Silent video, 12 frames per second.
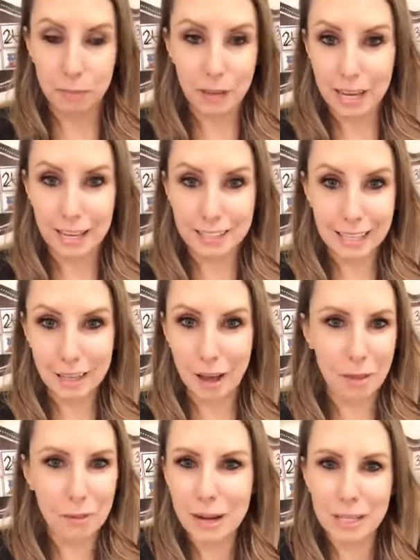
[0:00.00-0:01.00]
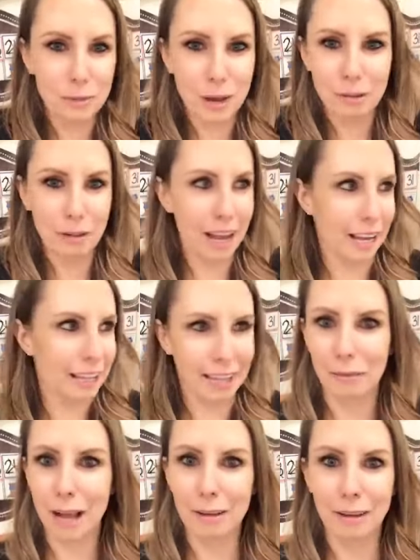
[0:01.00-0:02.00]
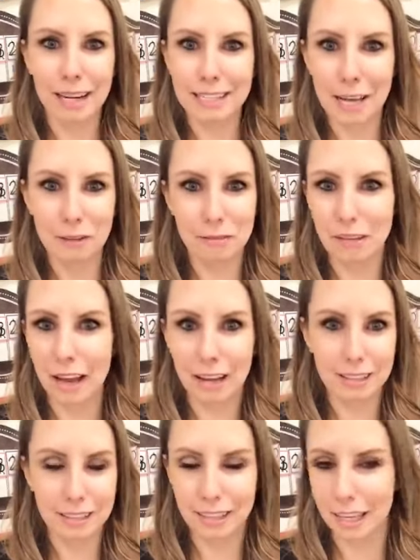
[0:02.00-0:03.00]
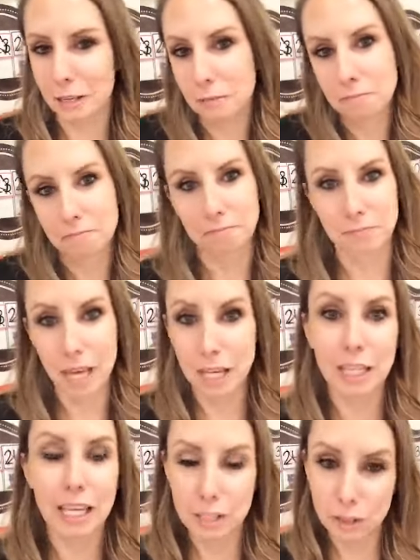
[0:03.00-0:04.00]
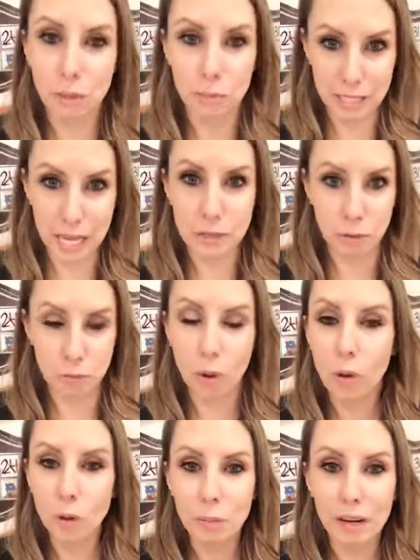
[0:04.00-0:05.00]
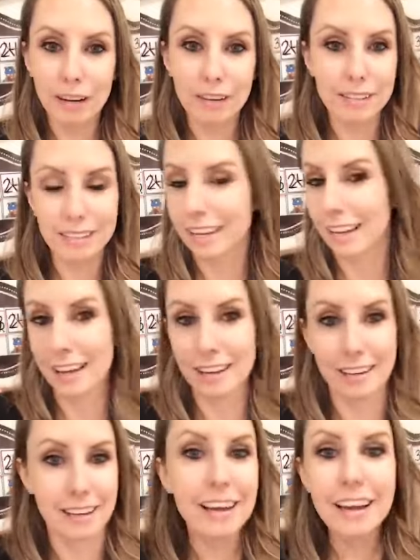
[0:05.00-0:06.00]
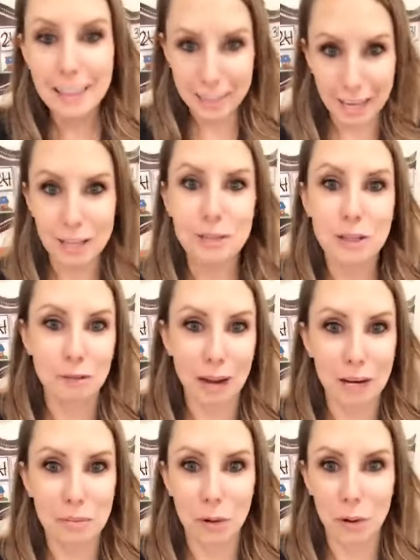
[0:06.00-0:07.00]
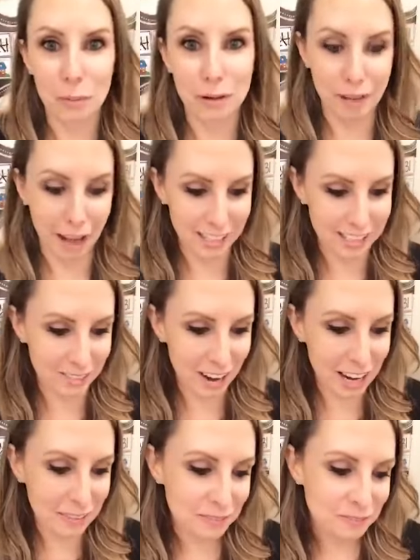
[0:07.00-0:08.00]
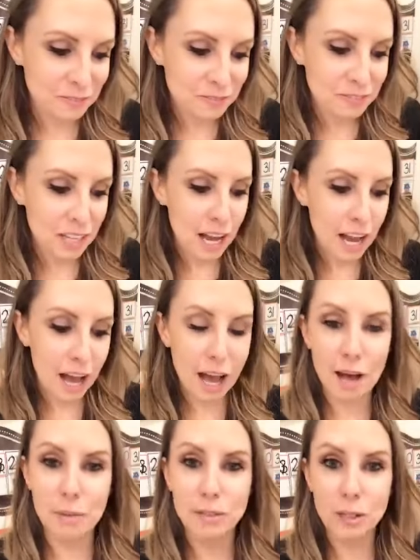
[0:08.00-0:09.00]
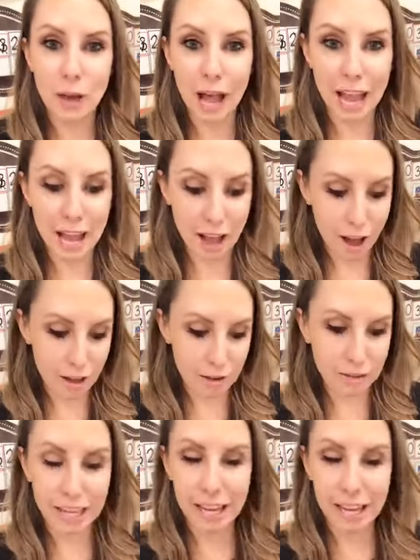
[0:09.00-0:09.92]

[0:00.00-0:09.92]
because the, otherwise, why write? Like, why write down facts? Like, unless they're obsessed with polar bears and then you can write a polar bear fact, right? Um, so I, on the